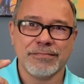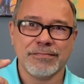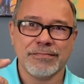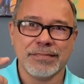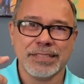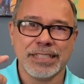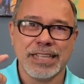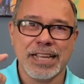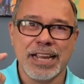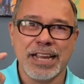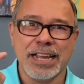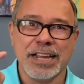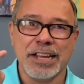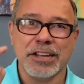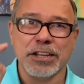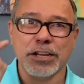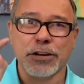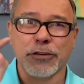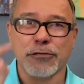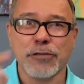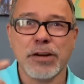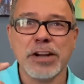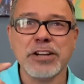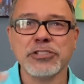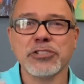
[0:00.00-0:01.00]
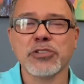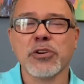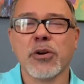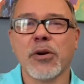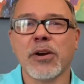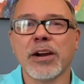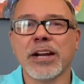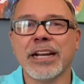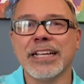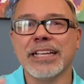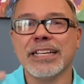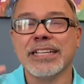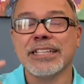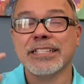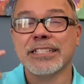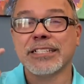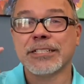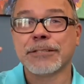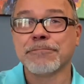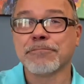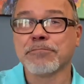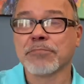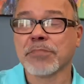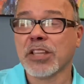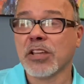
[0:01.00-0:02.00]
Okay, your front door
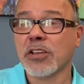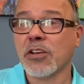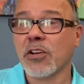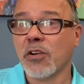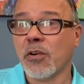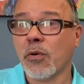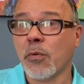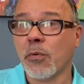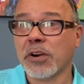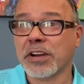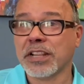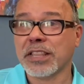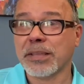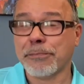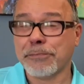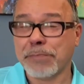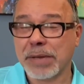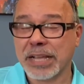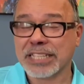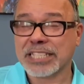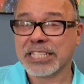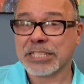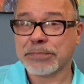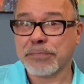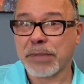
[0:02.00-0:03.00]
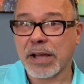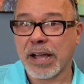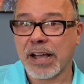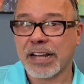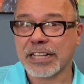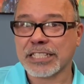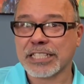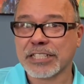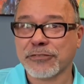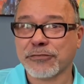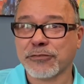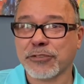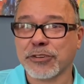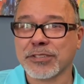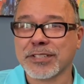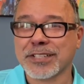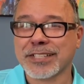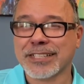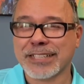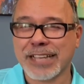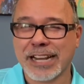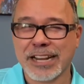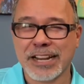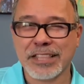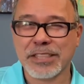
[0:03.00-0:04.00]
is one of the best spots for
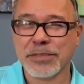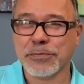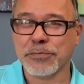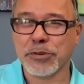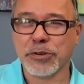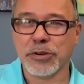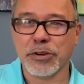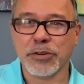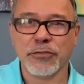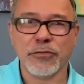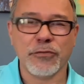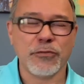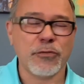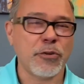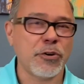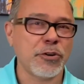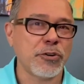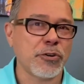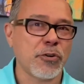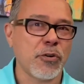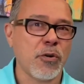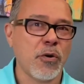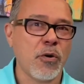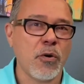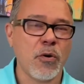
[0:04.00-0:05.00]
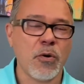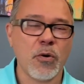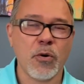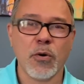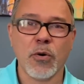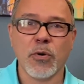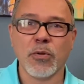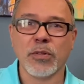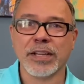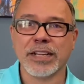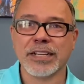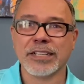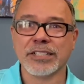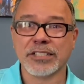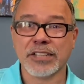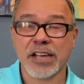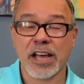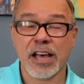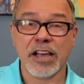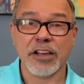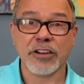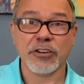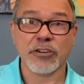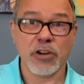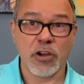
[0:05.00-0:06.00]
setting the mood for your whole
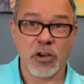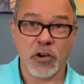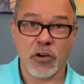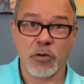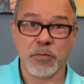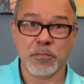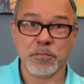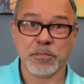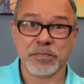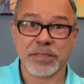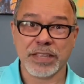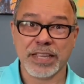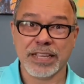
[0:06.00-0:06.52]
entire home.